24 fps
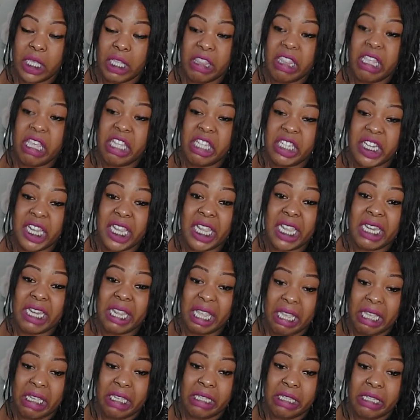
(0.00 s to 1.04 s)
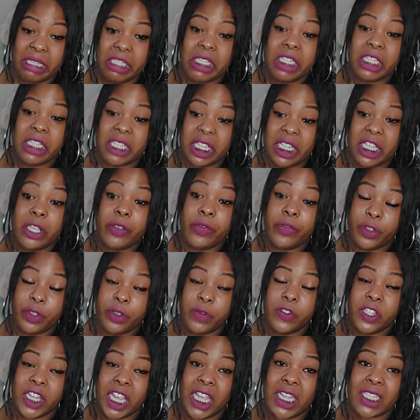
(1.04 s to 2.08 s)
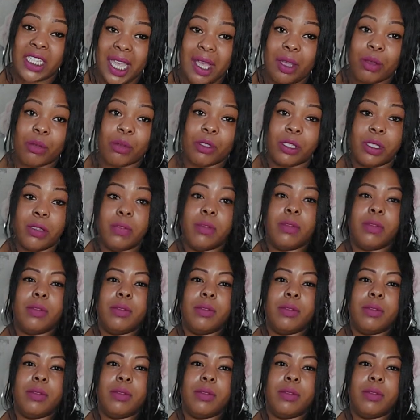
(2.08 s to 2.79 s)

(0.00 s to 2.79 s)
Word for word: They're checking in to see if you've checked out.